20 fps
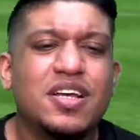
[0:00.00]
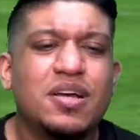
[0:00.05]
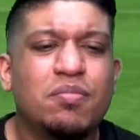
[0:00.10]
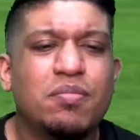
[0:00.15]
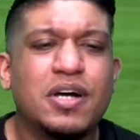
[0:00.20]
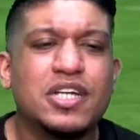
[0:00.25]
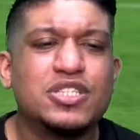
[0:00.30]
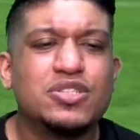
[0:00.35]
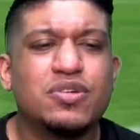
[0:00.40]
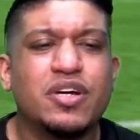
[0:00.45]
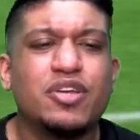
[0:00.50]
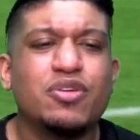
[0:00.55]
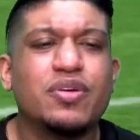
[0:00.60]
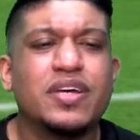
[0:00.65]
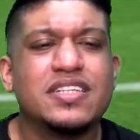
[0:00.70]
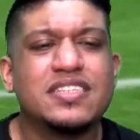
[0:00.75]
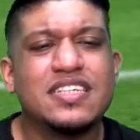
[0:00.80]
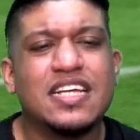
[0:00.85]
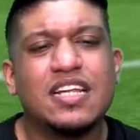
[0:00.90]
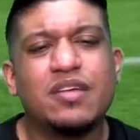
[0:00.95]
Baswa, you
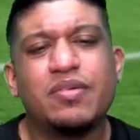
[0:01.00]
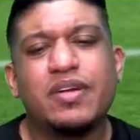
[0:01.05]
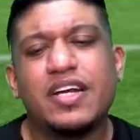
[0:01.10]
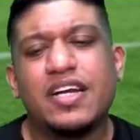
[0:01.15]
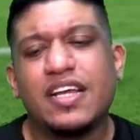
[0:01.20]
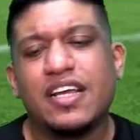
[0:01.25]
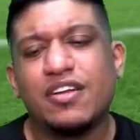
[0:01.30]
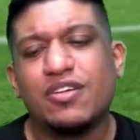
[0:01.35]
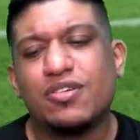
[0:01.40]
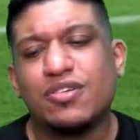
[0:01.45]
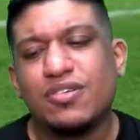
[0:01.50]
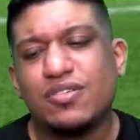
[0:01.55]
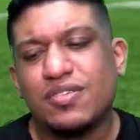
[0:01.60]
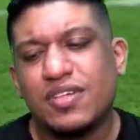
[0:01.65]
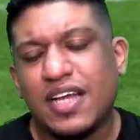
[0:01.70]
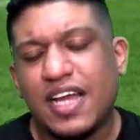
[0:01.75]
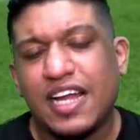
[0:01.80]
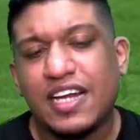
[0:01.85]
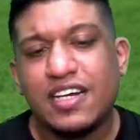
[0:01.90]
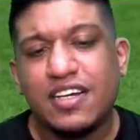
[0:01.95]
can celebrate, I know.
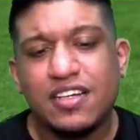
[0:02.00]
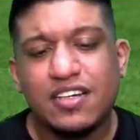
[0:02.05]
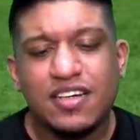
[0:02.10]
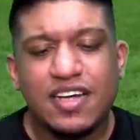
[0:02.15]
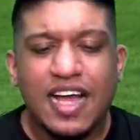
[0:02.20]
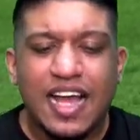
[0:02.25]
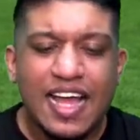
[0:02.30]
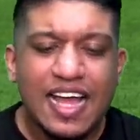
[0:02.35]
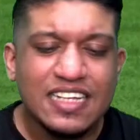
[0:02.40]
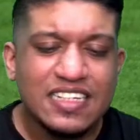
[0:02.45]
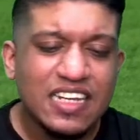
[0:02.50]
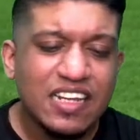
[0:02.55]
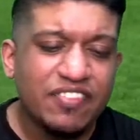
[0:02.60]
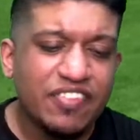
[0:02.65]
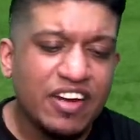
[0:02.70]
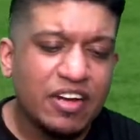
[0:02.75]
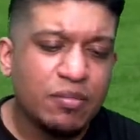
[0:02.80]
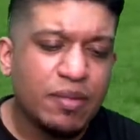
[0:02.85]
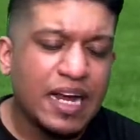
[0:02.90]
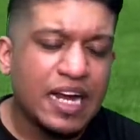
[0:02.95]
And I actually
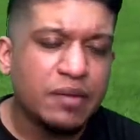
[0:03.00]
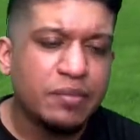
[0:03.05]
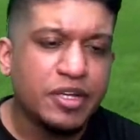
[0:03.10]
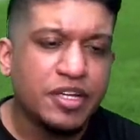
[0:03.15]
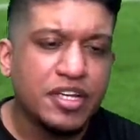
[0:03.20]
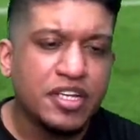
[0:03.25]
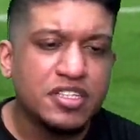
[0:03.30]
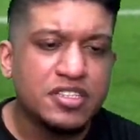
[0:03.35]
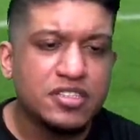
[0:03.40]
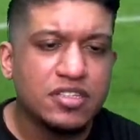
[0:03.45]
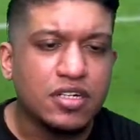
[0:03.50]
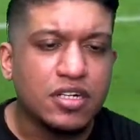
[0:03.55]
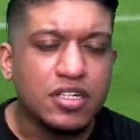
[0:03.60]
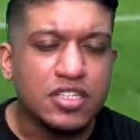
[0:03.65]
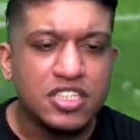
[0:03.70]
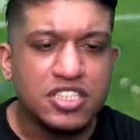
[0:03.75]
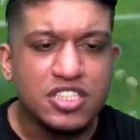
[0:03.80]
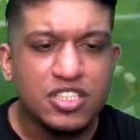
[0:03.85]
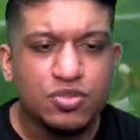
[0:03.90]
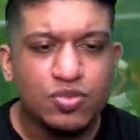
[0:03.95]
felt bad because
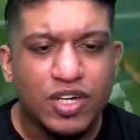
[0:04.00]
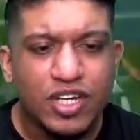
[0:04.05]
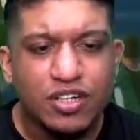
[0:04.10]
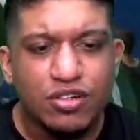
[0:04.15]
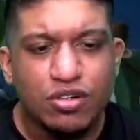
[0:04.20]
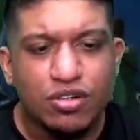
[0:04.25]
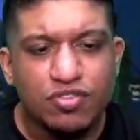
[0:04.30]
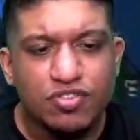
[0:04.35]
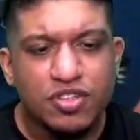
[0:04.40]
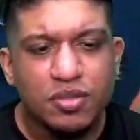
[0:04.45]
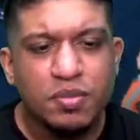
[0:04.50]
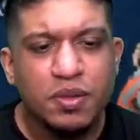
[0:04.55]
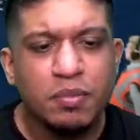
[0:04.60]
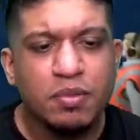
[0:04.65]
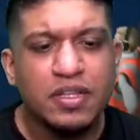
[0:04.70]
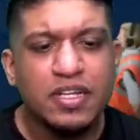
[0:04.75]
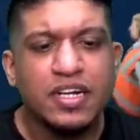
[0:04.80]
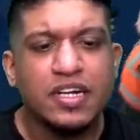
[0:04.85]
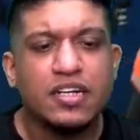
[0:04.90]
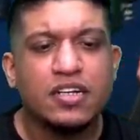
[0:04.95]
this is one of the
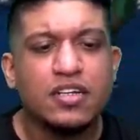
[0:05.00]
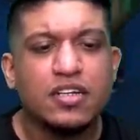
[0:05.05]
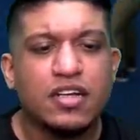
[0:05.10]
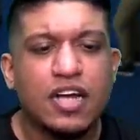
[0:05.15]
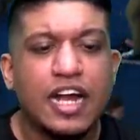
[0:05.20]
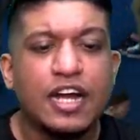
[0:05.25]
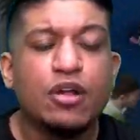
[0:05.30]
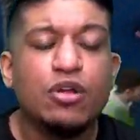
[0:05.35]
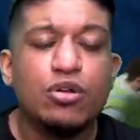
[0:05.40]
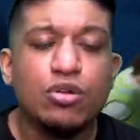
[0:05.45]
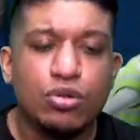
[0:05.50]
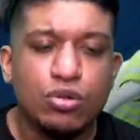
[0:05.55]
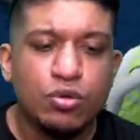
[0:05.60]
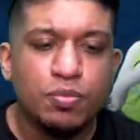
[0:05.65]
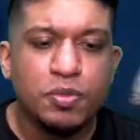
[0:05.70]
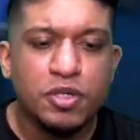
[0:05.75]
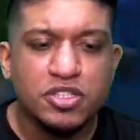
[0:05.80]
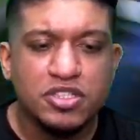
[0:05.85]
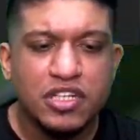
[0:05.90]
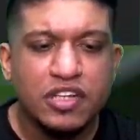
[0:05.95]
people that I don't know
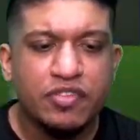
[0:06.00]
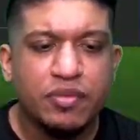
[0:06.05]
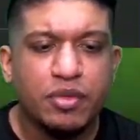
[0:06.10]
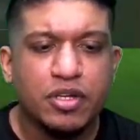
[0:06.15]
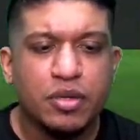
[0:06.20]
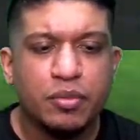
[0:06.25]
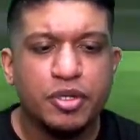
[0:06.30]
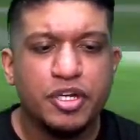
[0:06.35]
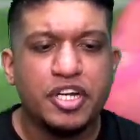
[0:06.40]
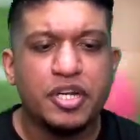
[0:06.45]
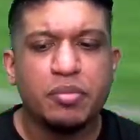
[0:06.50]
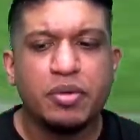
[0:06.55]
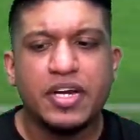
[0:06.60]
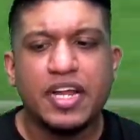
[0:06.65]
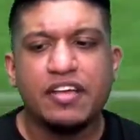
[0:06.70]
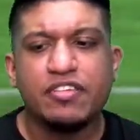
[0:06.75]
personally from the community, but I